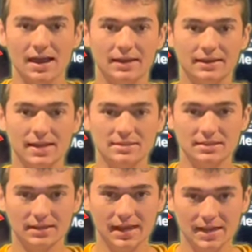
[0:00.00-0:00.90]
against
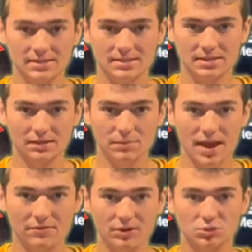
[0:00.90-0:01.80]
the Kansas City
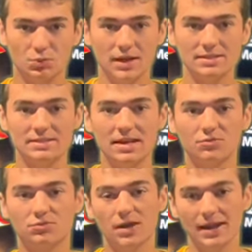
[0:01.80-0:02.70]
Mavericks Wednesday,
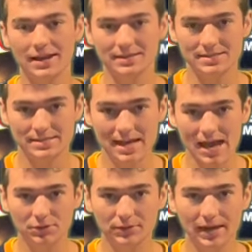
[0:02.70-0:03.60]
Friday, and
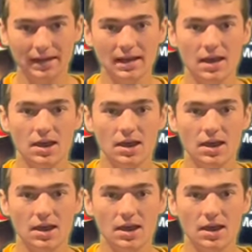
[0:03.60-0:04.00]
Saturday.